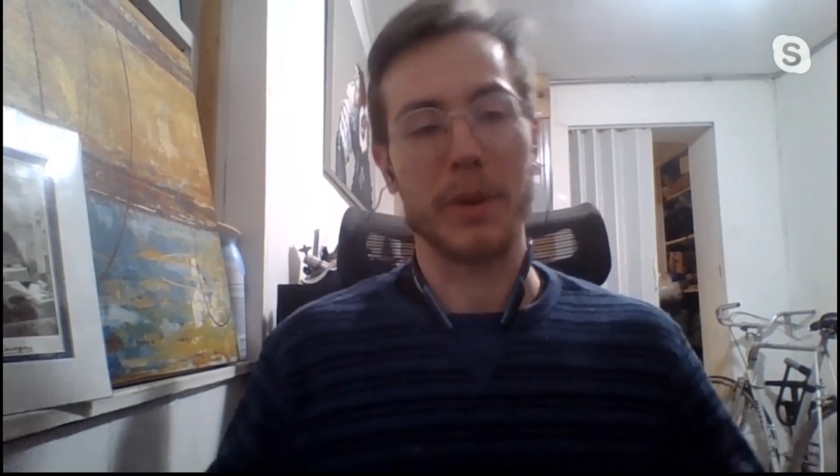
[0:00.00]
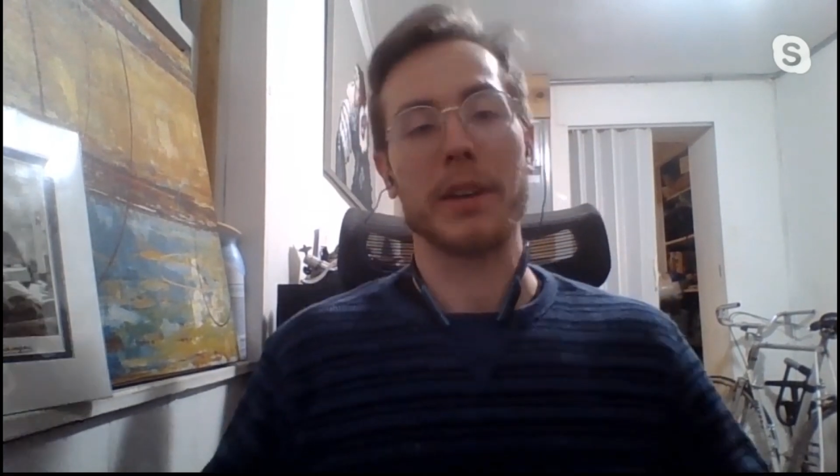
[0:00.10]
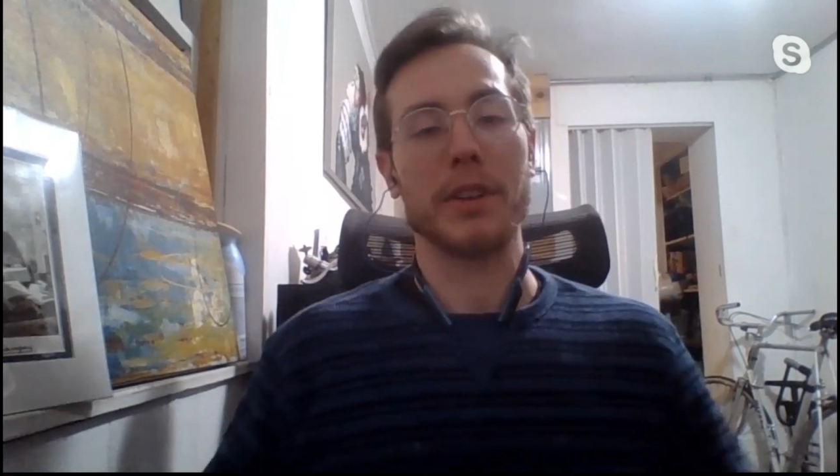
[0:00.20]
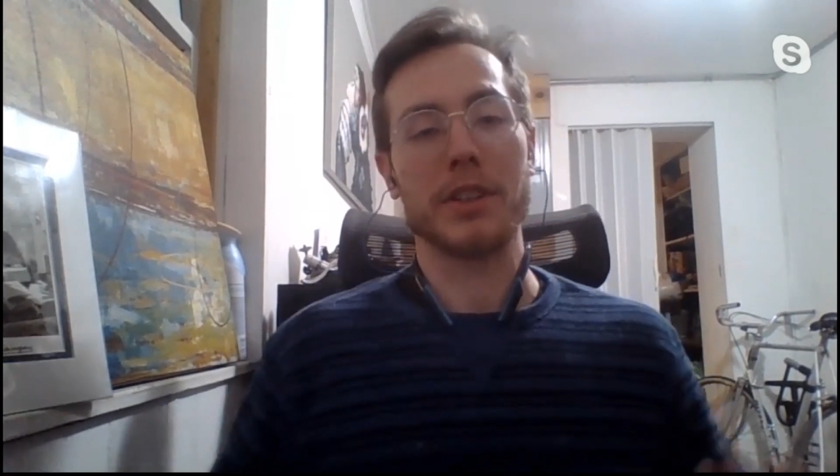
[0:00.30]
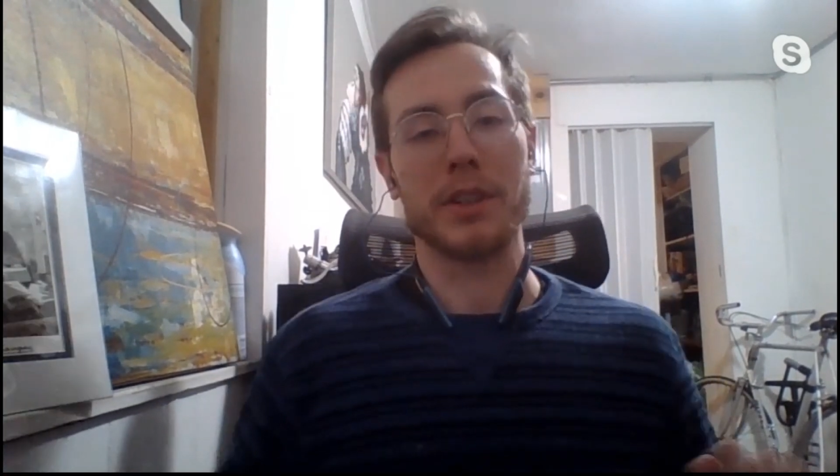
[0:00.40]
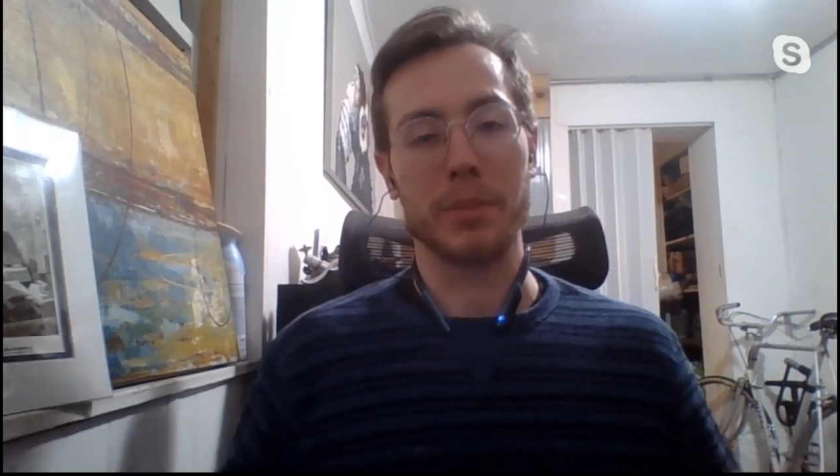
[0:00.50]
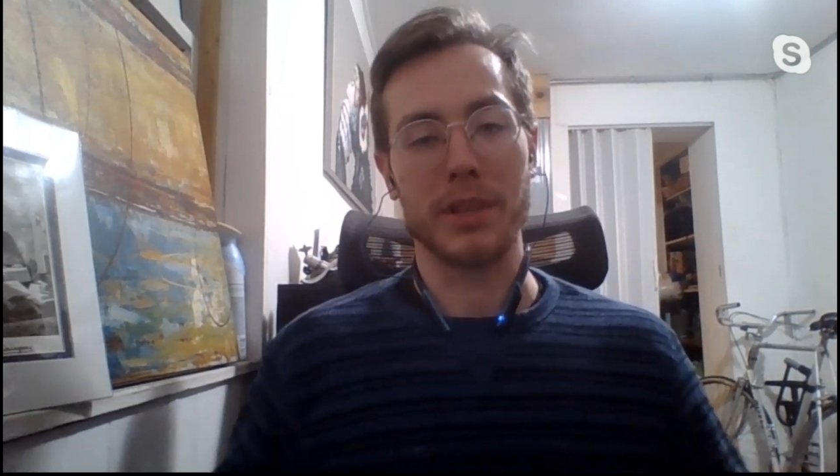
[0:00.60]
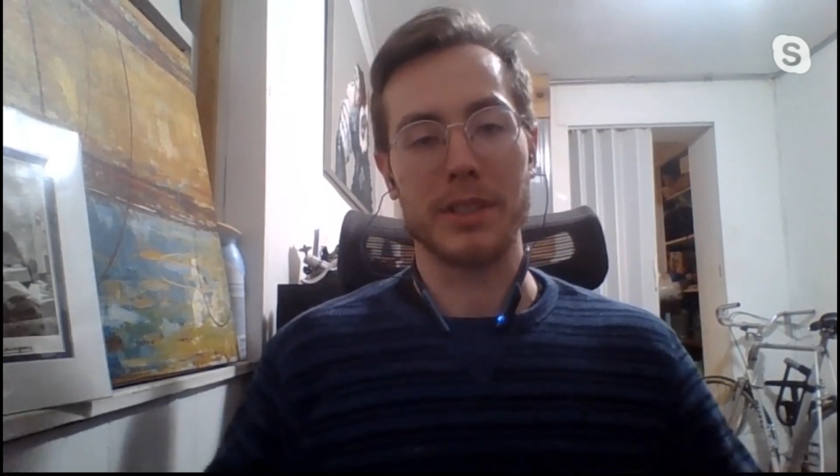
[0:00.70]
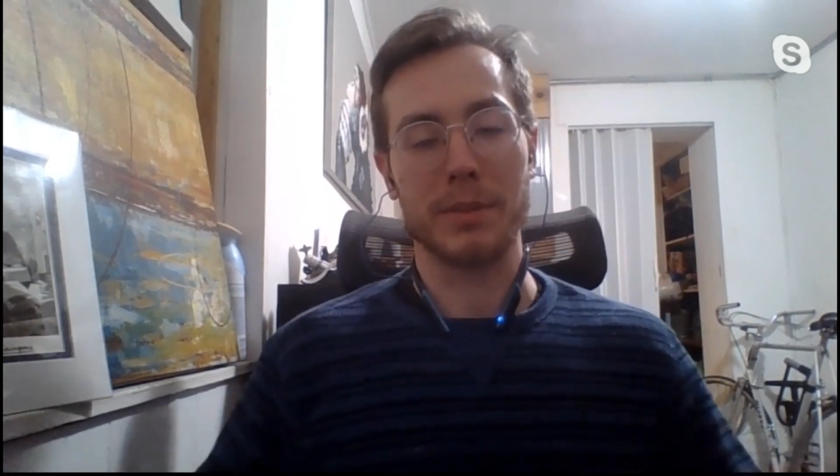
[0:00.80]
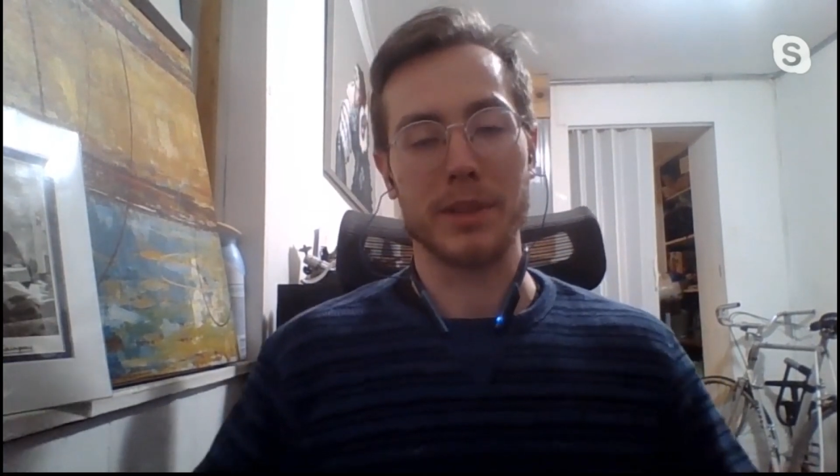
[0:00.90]
better
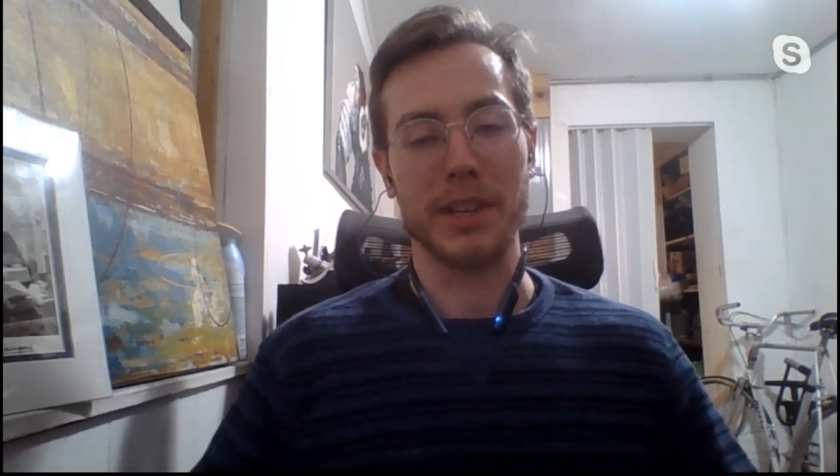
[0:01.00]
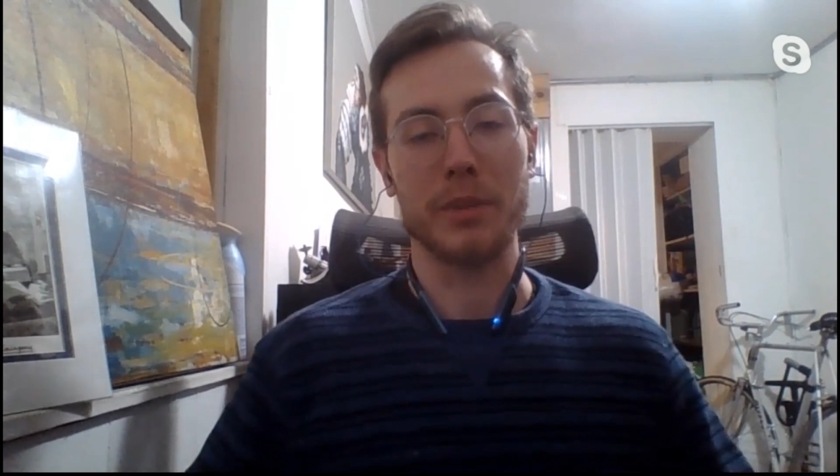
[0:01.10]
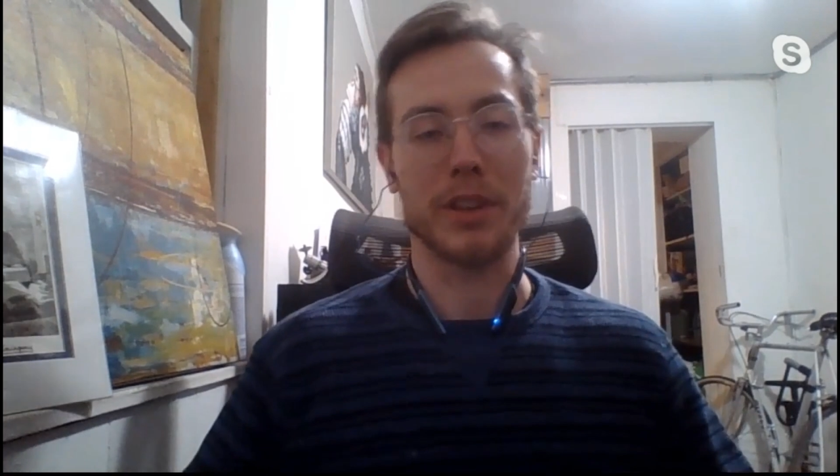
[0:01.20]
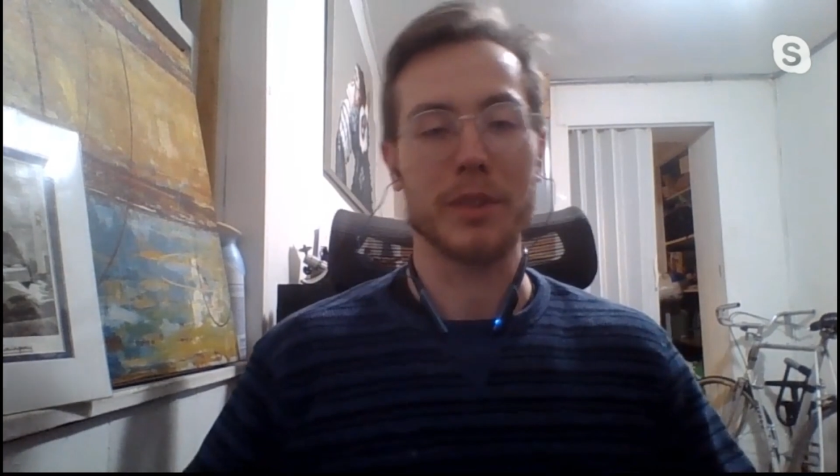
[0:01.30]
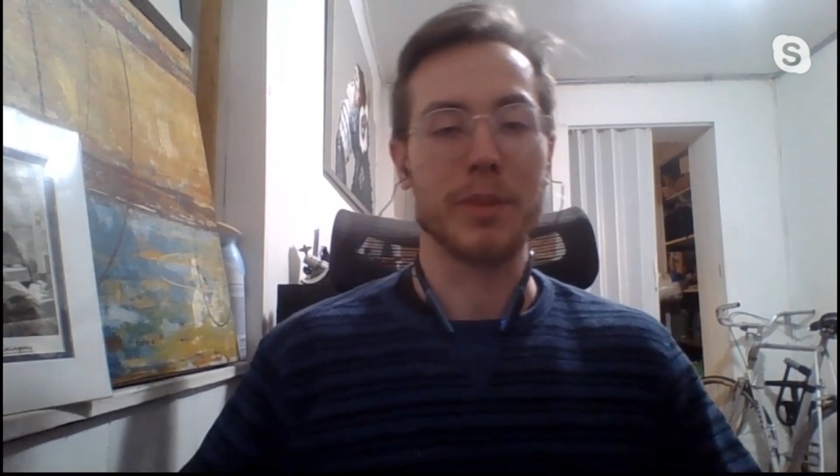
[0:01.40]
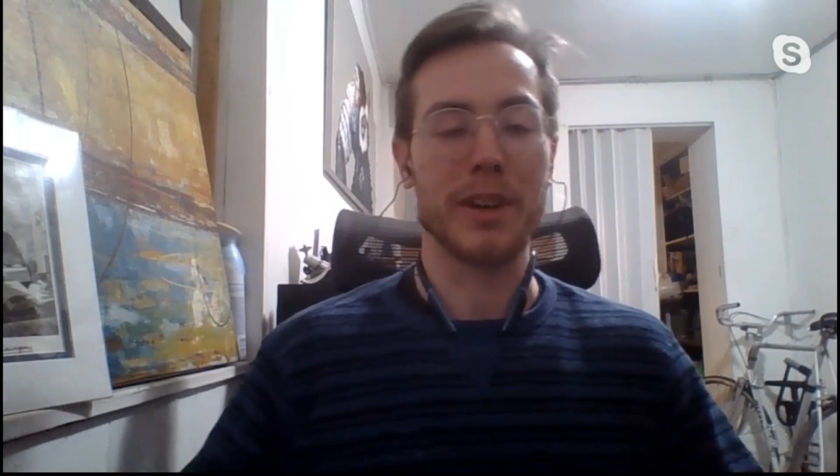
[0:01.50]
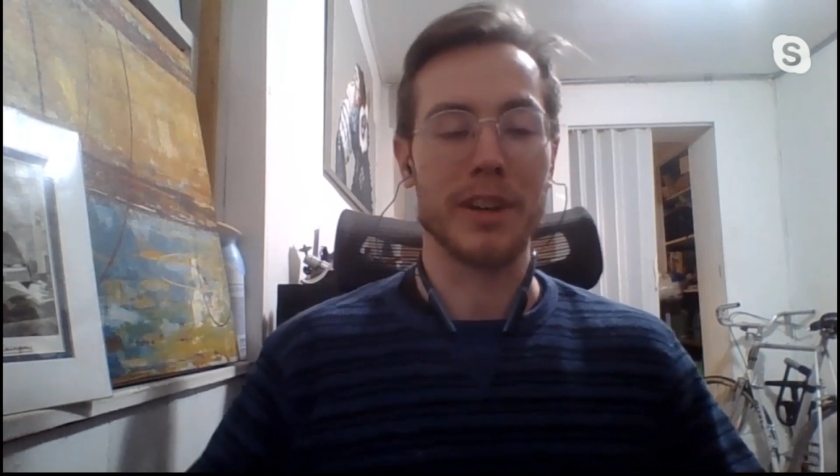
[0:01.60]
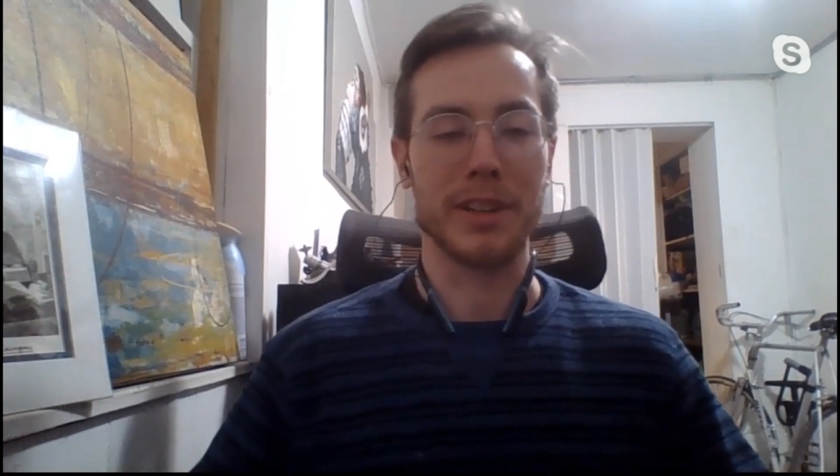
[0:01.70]
regulation in place to begin with.